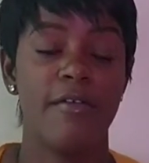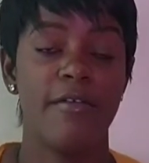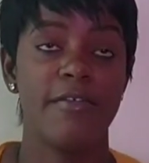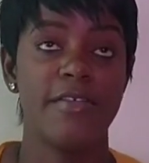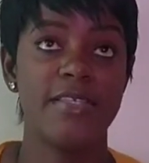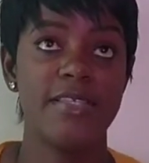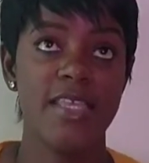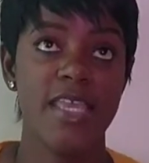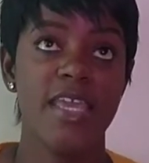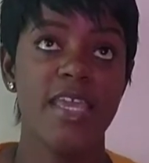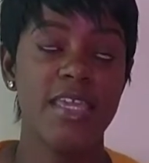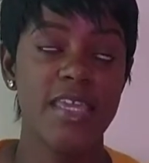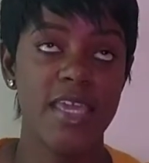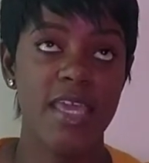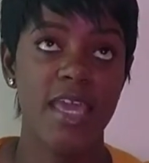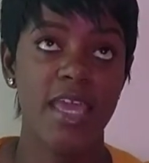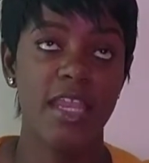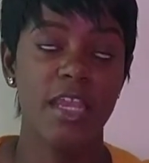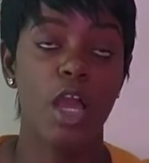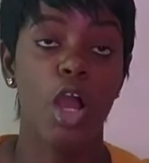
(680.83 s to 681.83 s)

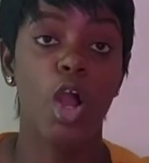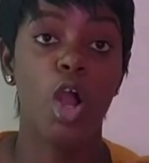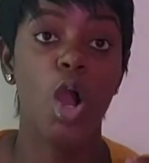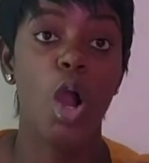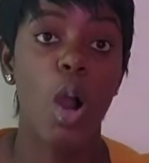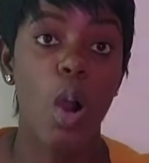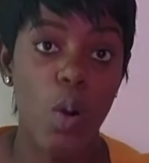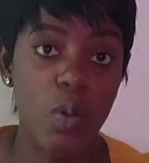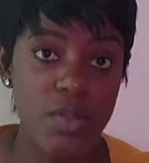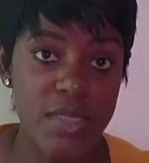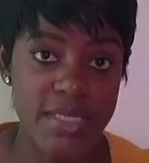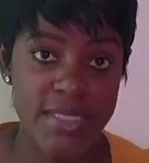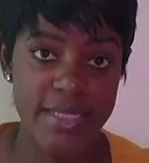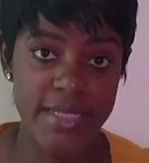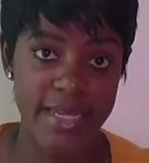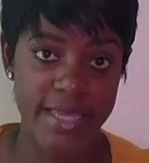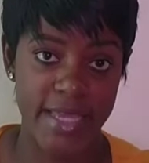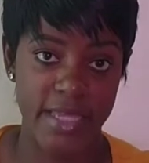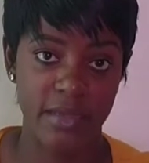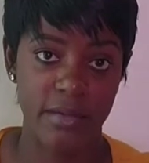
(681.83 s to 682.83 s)
Seeking
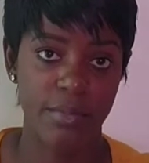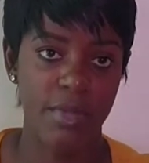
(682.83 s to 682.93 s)
counseling,